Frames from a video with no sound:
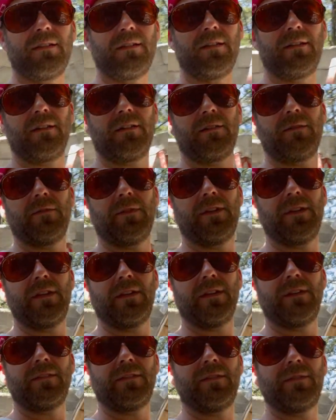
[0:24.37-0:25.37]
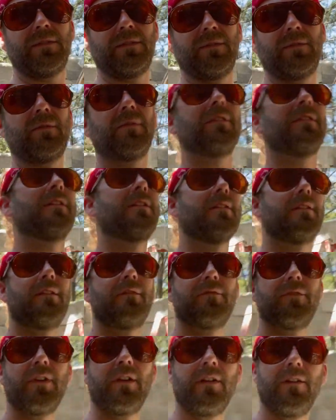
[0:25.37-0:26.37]
all the way to where I
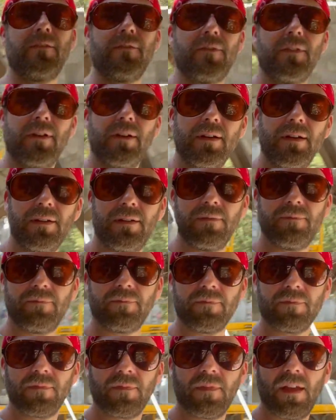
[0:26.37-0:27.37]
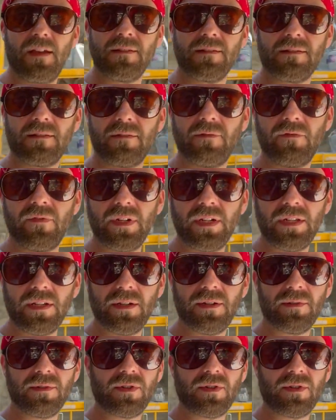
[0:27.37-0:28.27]
left off last video.